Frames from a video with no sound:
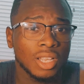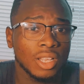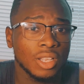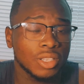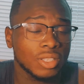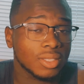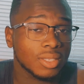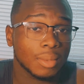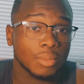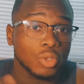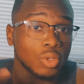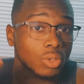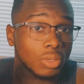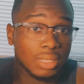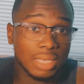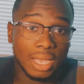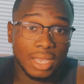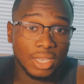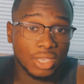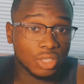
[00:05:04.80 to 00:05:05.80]
Some
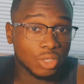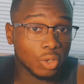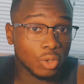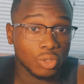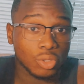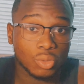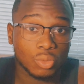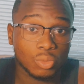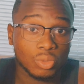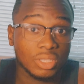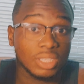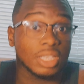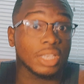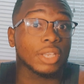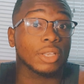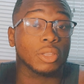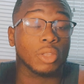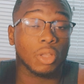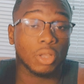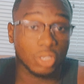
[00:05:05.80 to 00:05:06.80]
dudes out here is going through
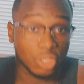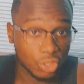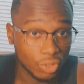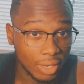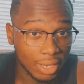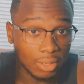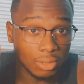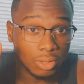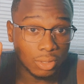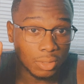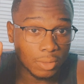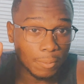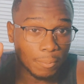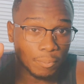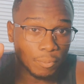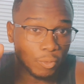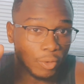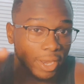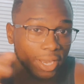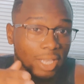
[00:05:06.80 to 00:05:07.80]
year-long droughts,
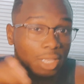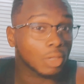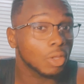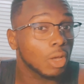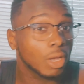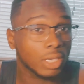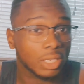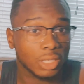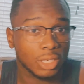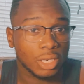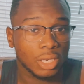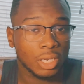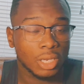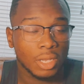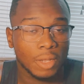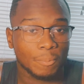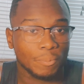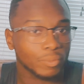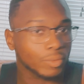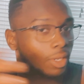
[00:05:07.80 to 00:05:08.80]
right, and longer.
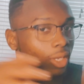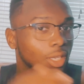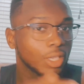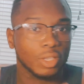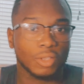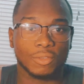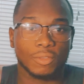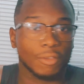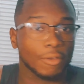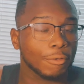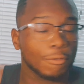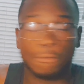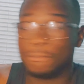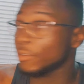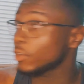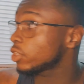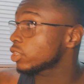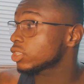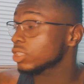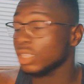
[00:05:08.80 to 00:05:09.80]
A
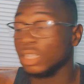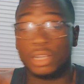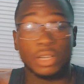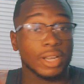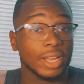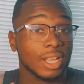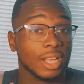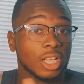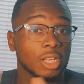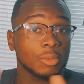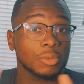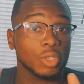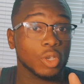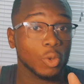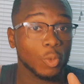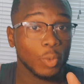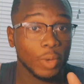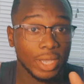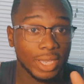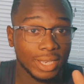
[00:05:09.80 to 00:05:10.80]
first girl that come your
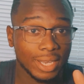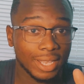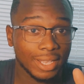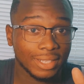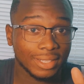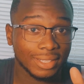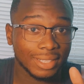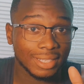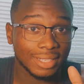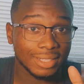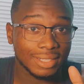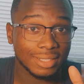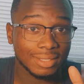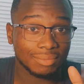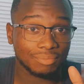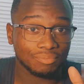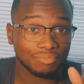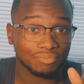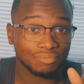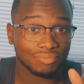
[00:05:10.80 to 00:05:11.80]
way that
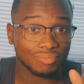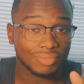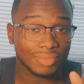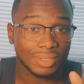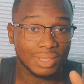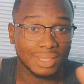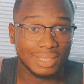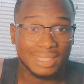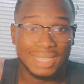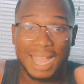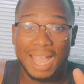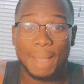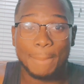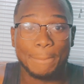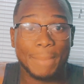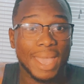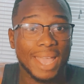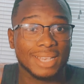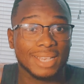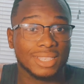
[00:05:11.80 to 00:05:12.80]
is
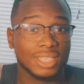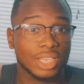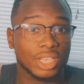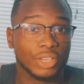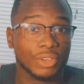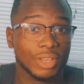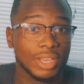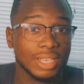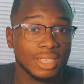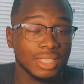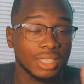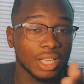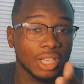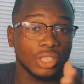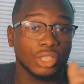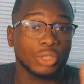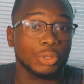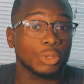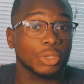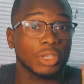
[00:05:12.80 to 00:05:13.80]
not batshit crazy,
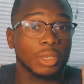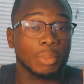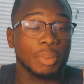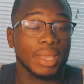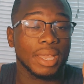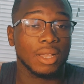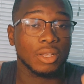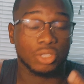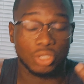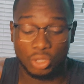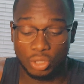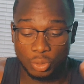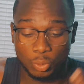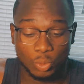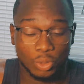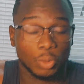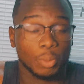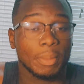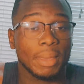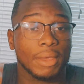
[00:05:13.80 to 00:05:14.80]
under 300 pounds, you're gonna
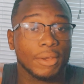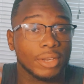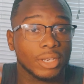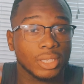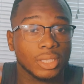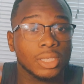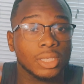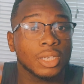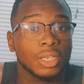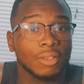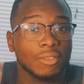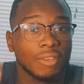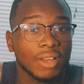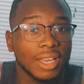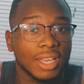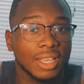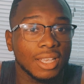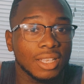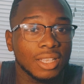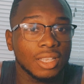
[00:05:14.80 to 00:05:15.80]
want to marry her,
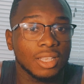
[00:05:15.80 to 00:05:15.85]
right?